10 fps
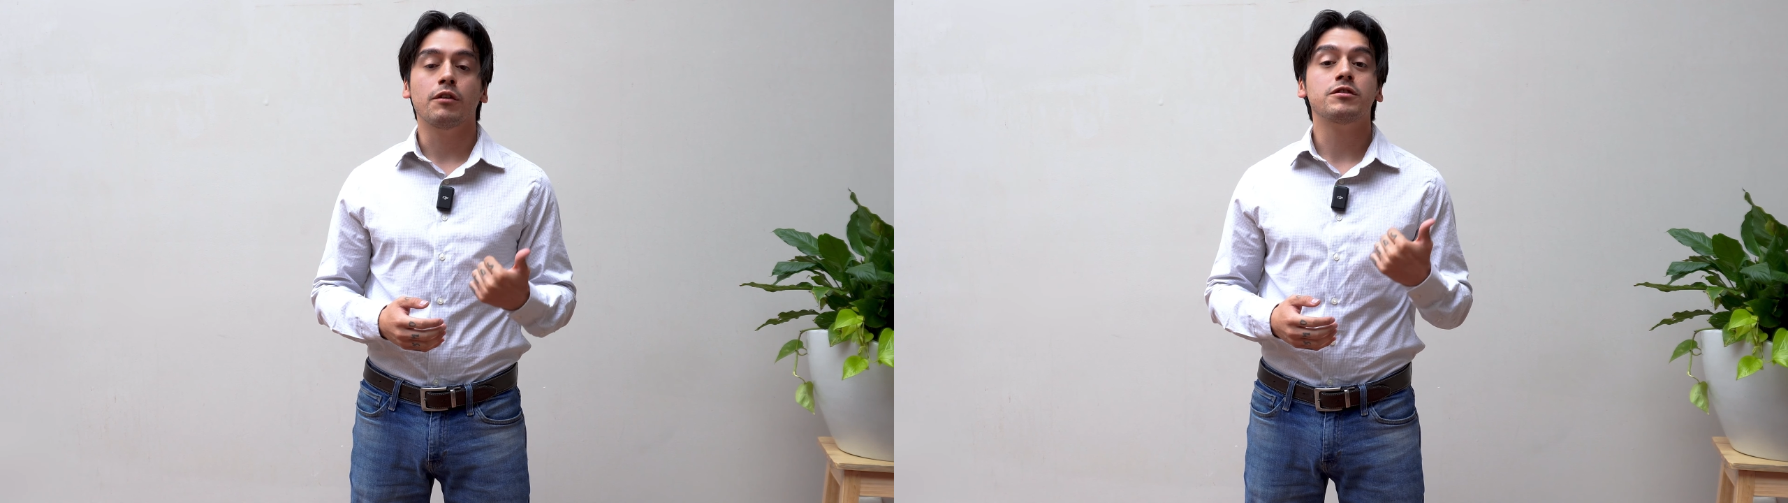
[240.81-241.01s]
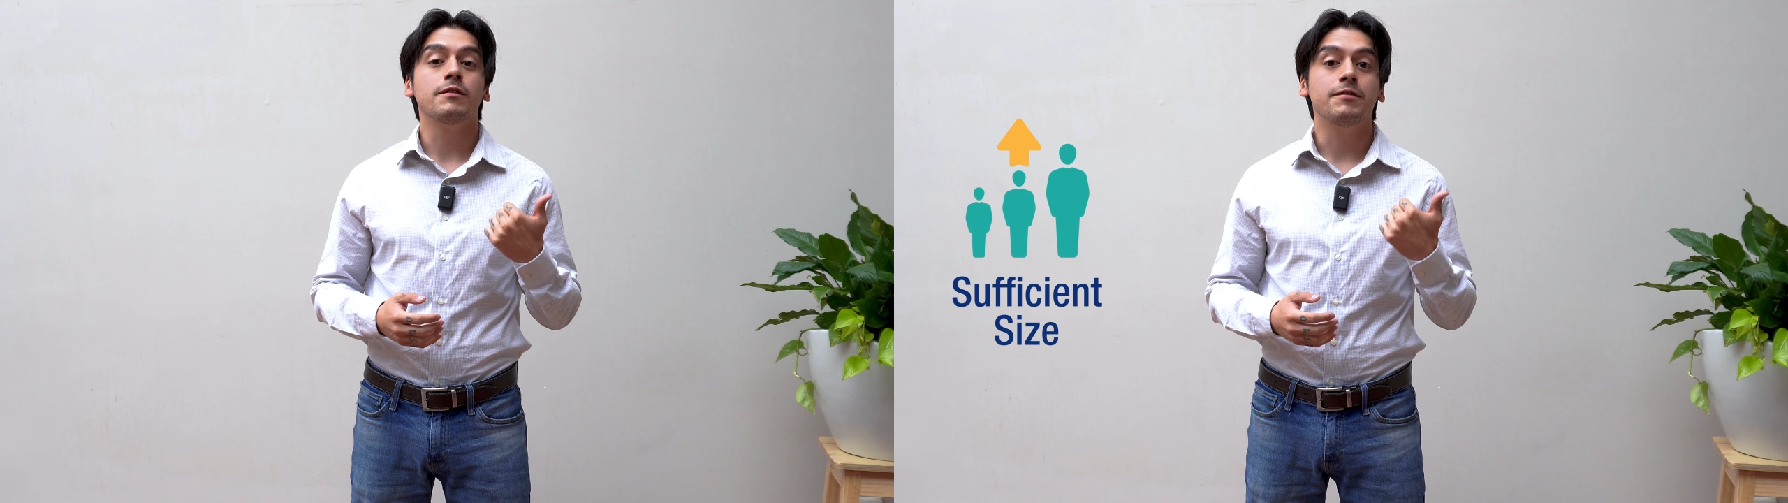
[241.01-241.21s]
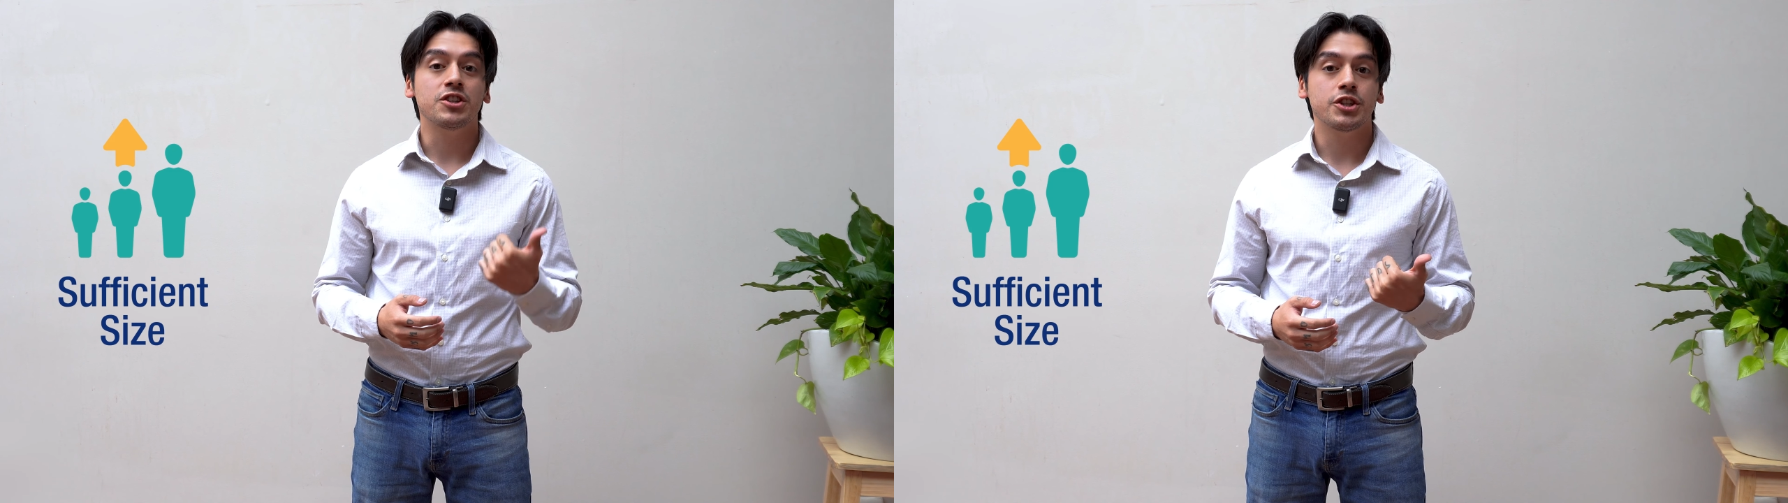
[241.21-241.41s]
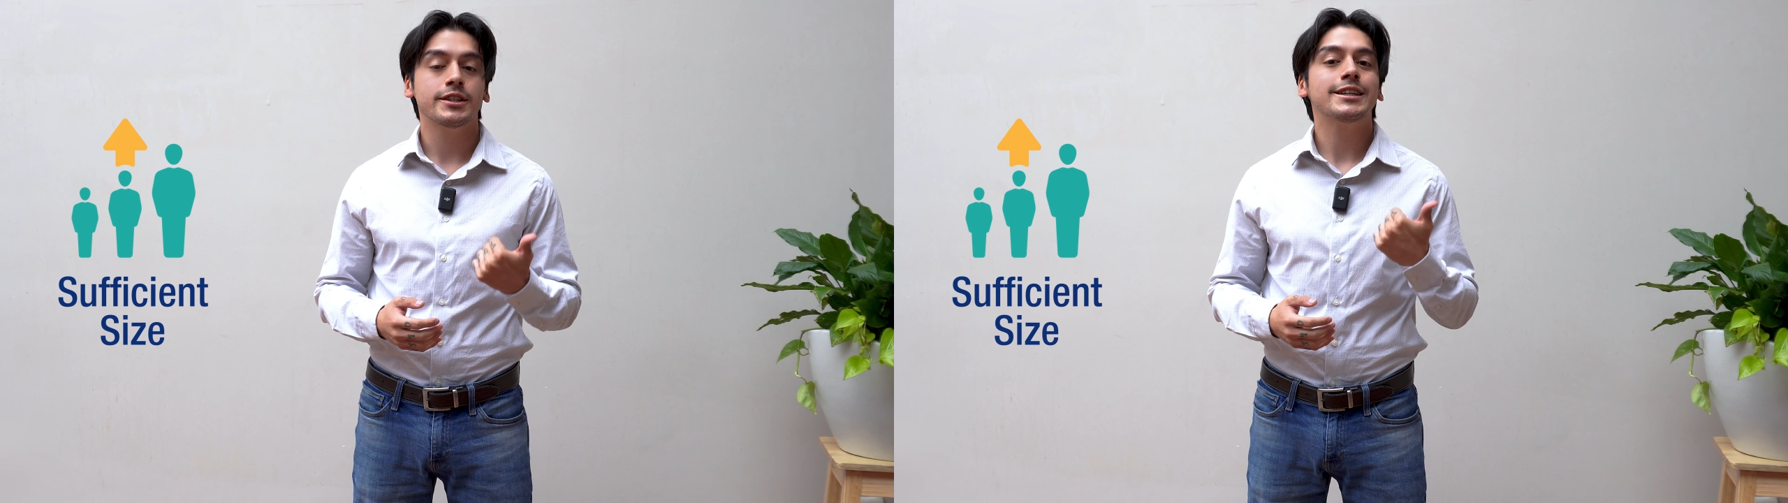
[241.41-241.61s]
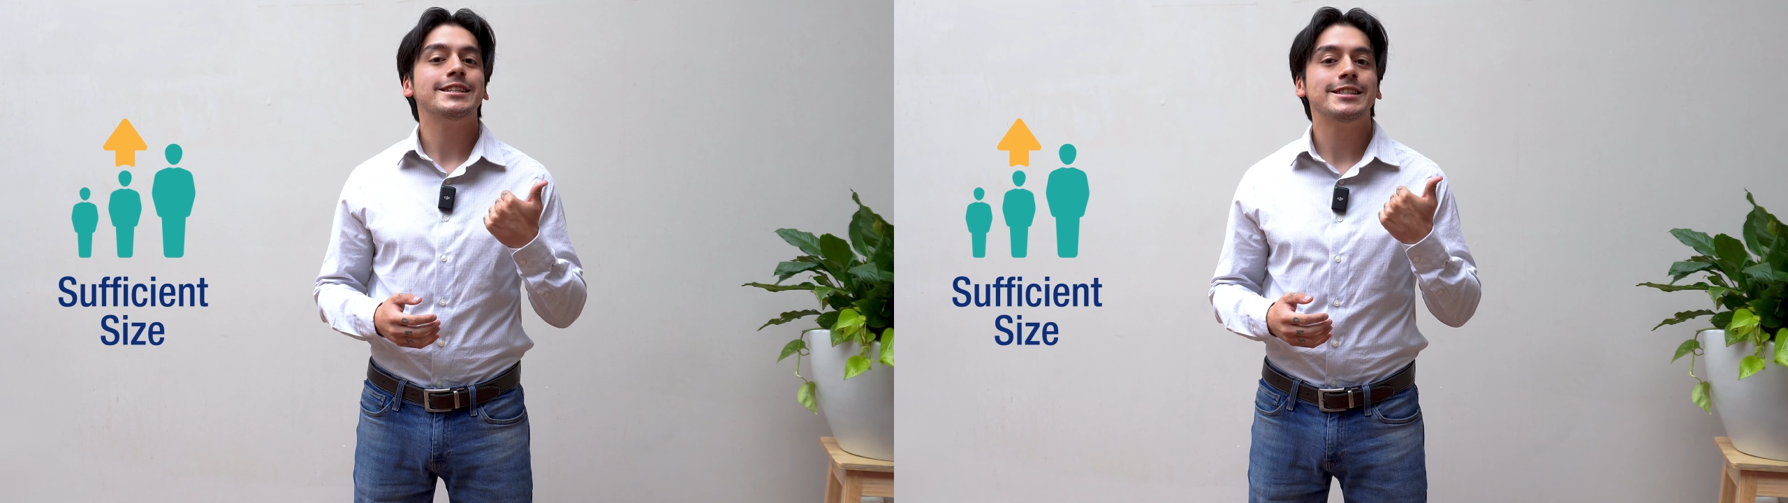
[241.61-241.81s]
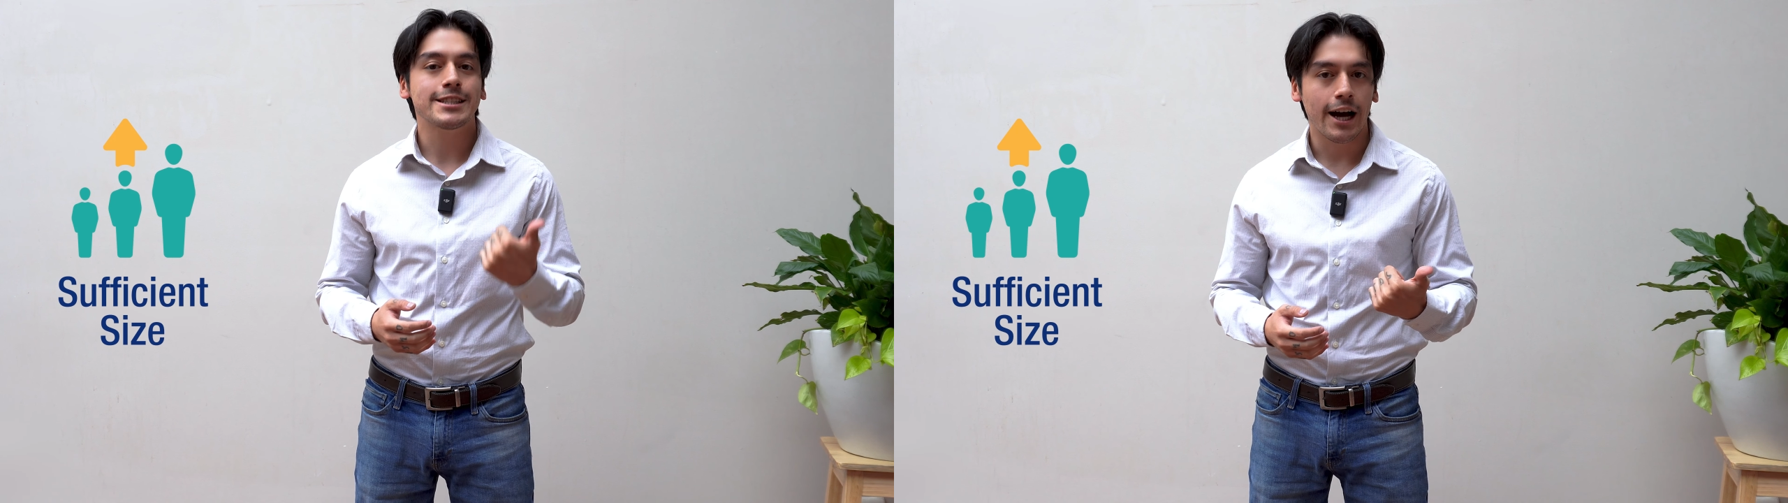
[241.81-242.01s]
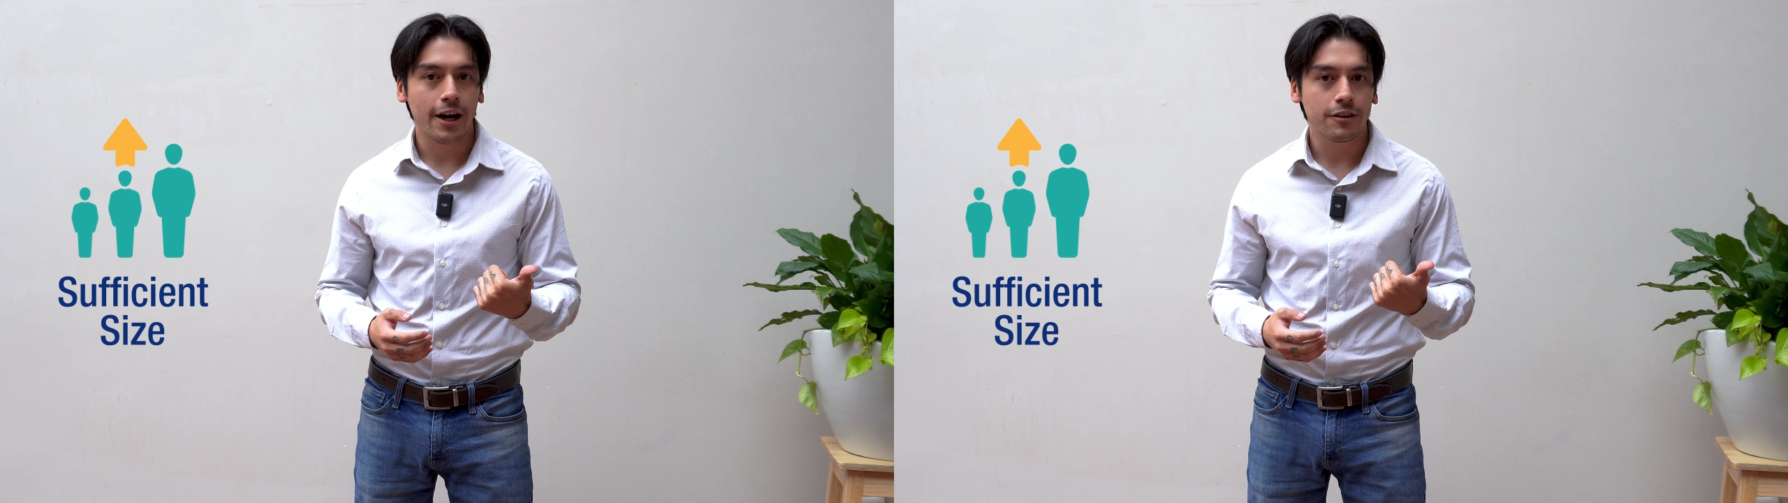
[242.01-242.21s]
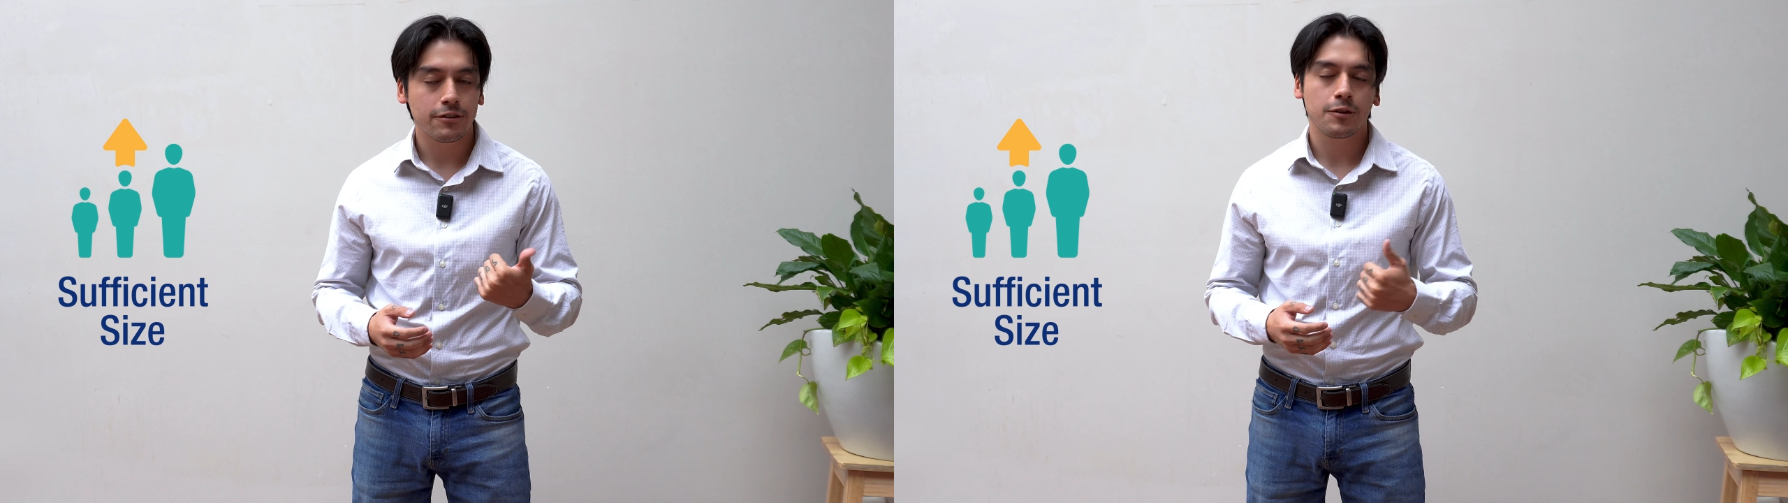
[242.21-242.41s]
of sufficient
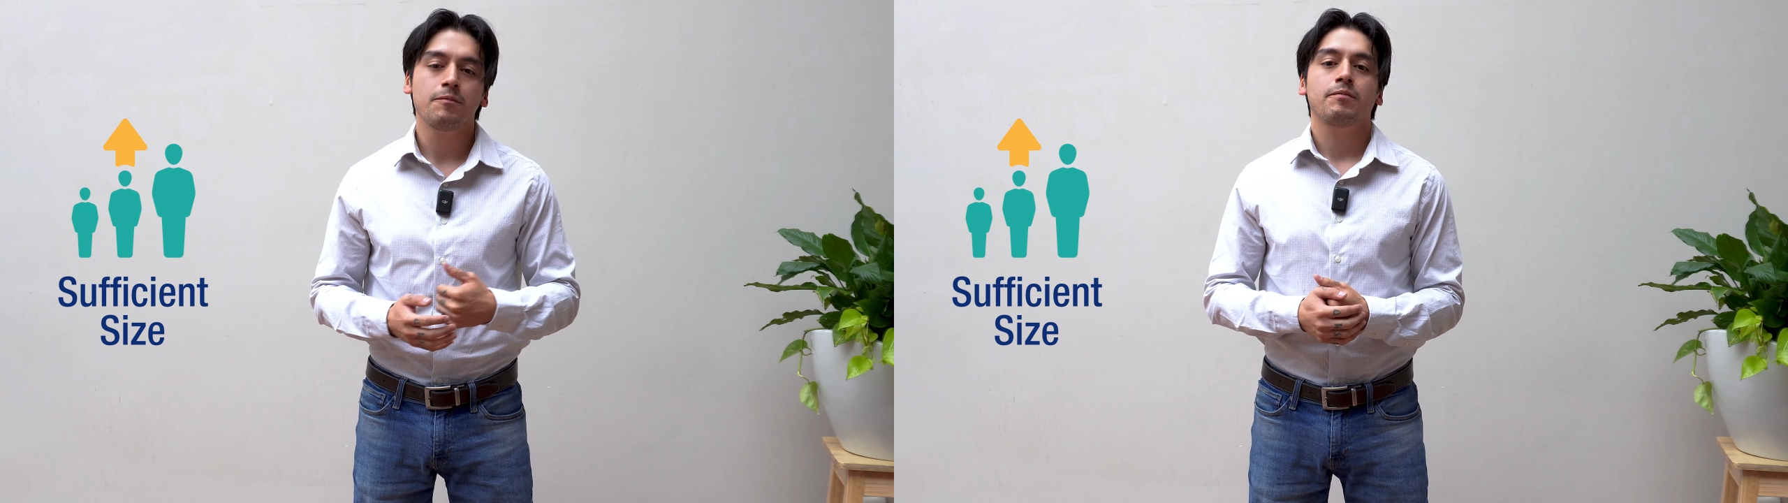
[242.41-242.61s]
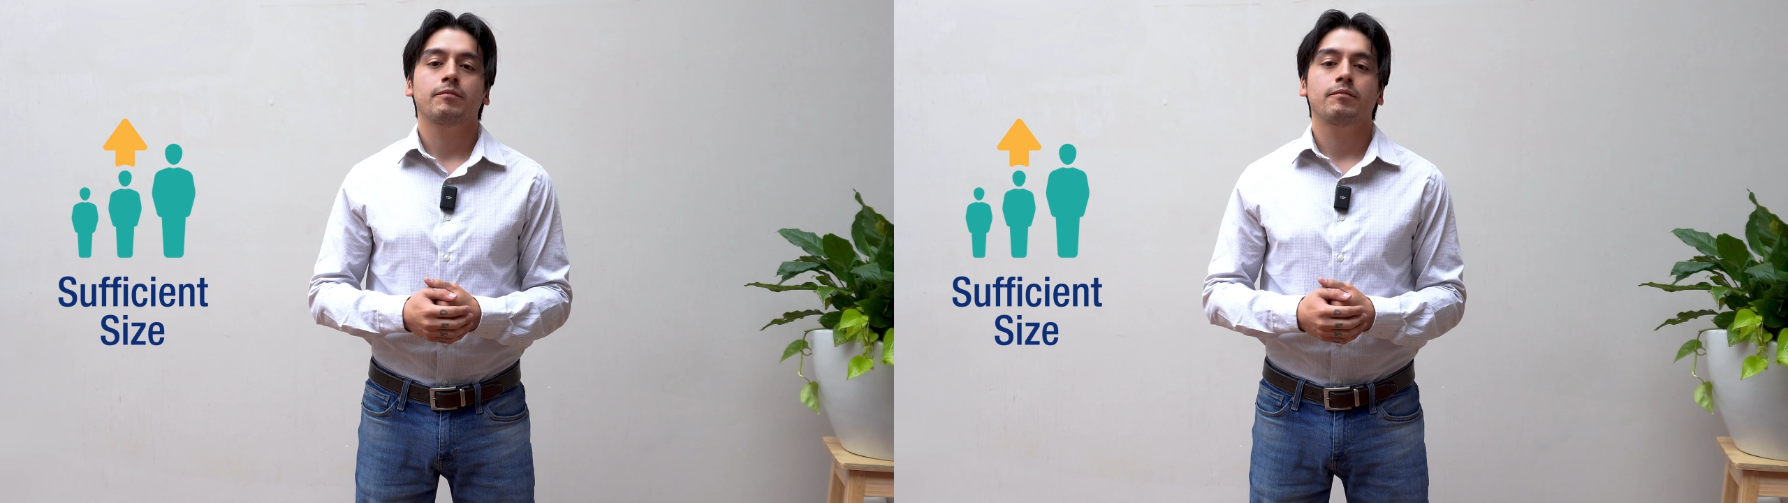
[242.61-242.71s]
size.